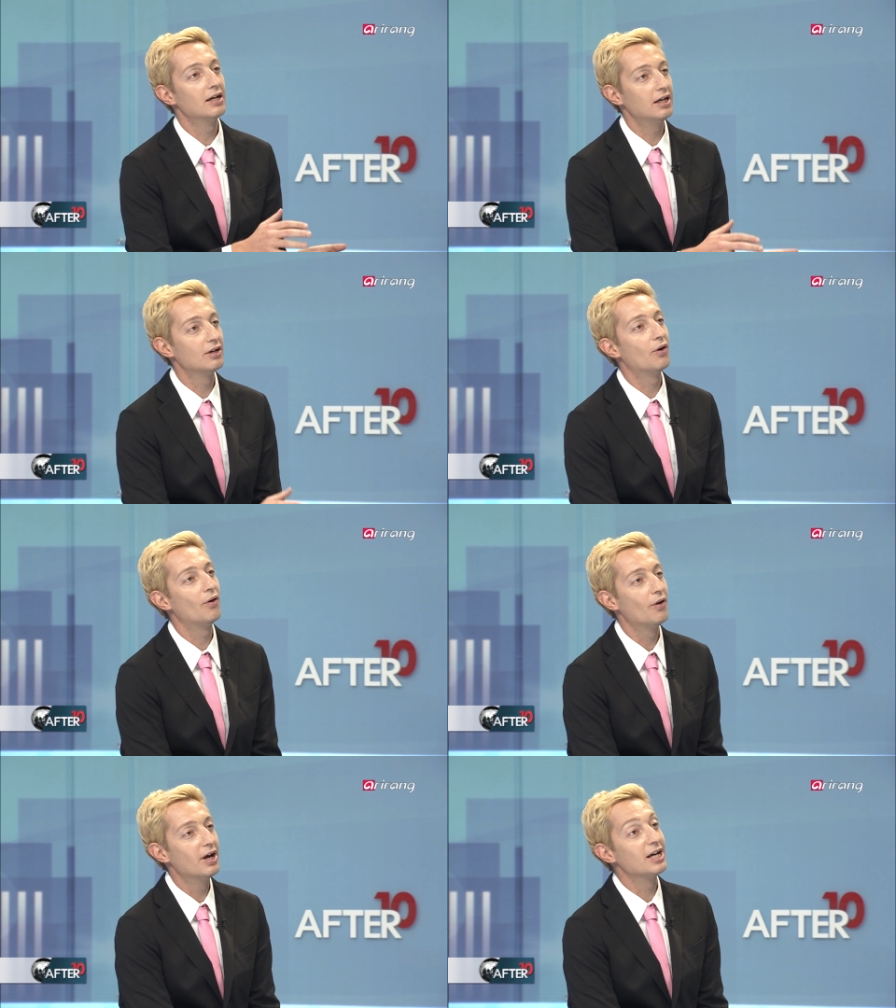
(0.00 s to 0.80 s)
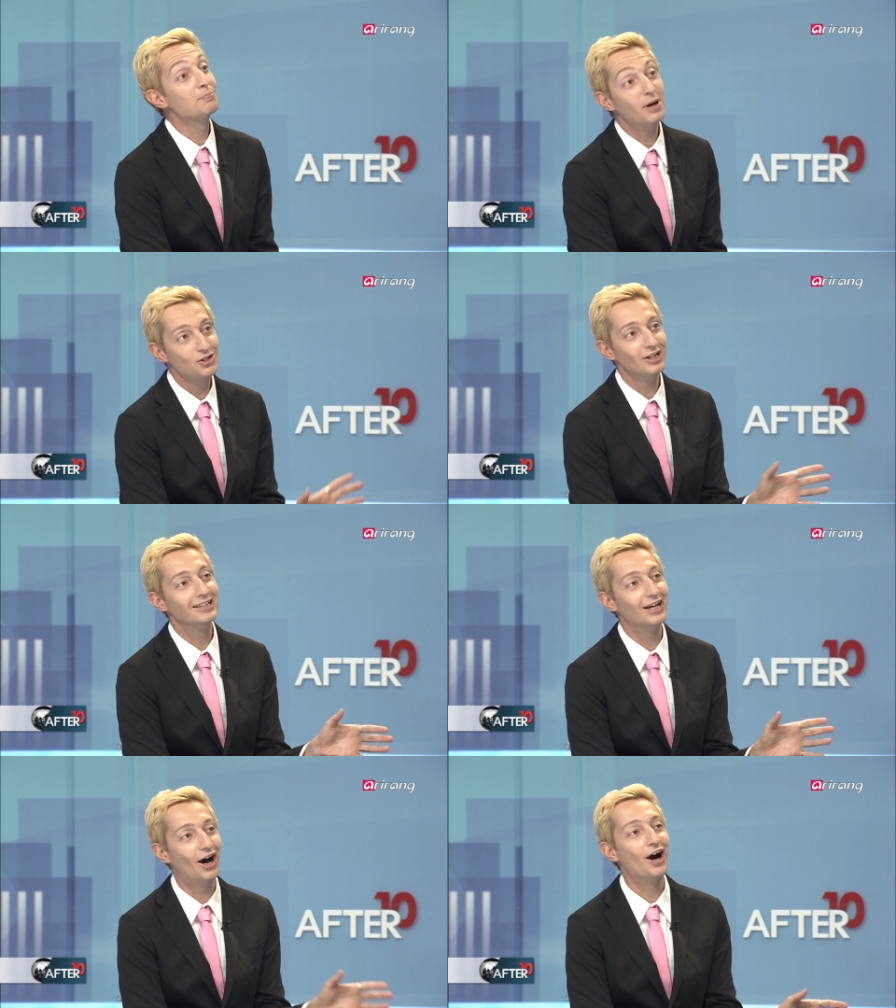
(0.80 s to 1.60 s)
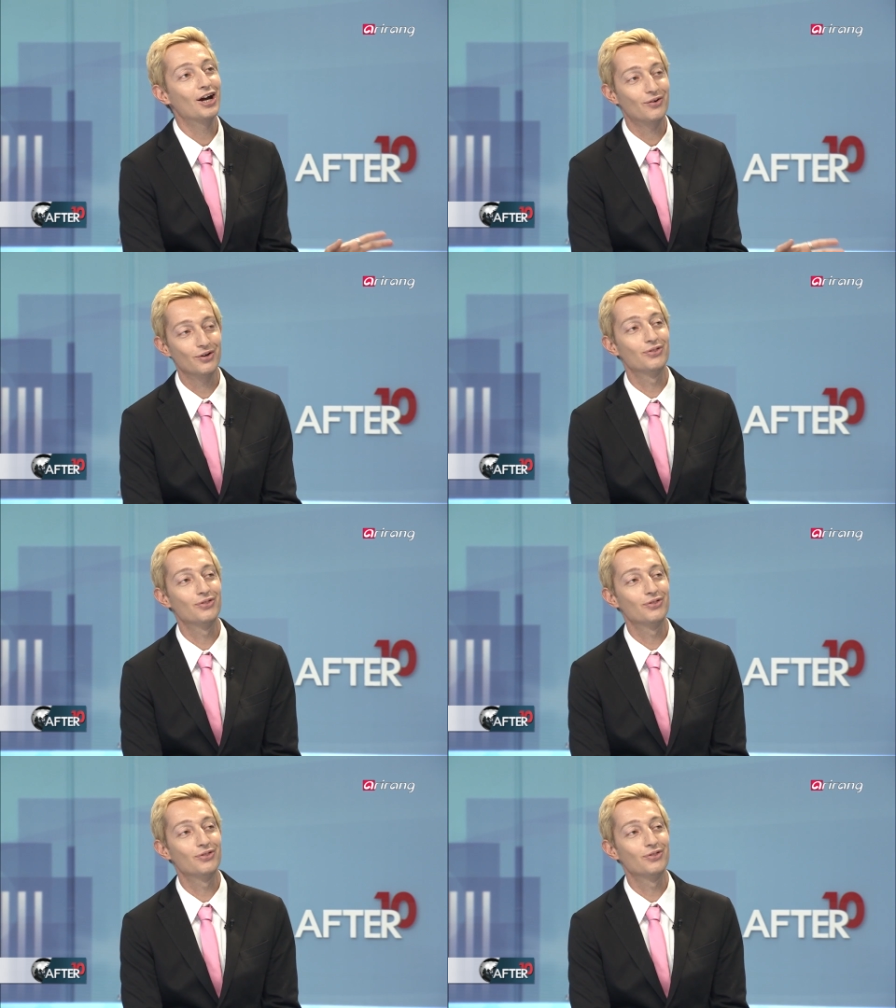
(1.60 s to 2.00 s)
you know, especially the higher